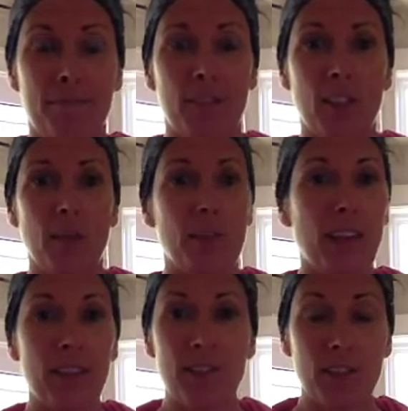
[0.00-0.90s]
So
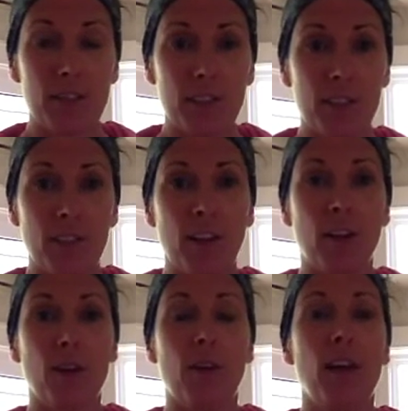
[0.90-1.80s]
thousands of years
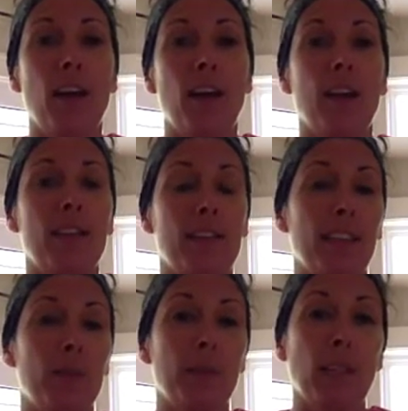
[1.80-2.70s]
ago, the
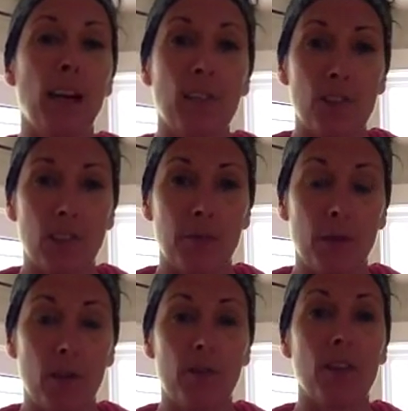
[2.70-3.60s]
sage Patanjali
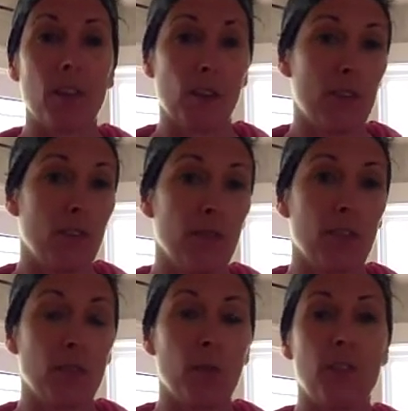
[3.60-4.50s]
wrote the Yoga
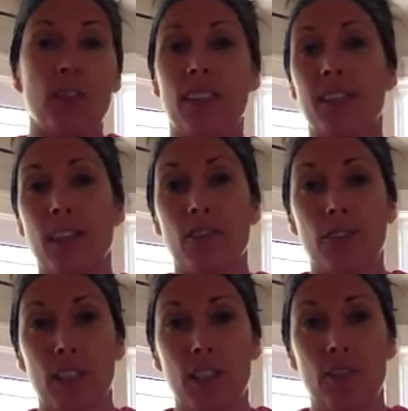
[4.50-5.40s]
Sutras, which is the essential
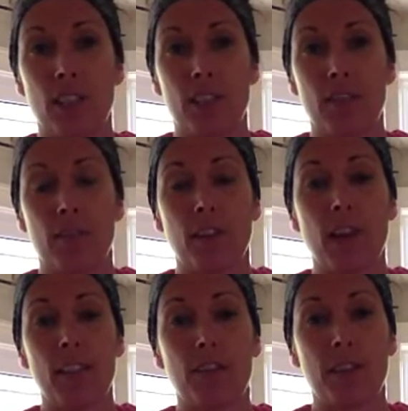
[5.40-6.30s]
teachings and
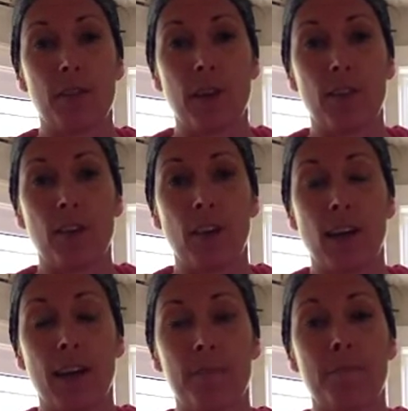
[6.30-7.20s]
philosophies around
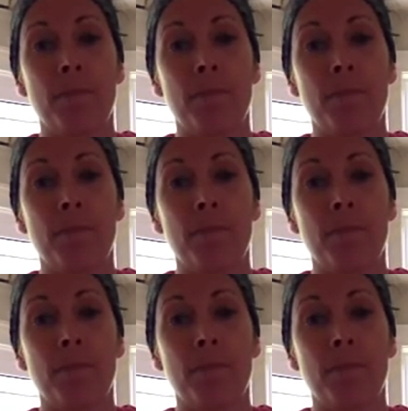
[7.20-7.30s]
yoga.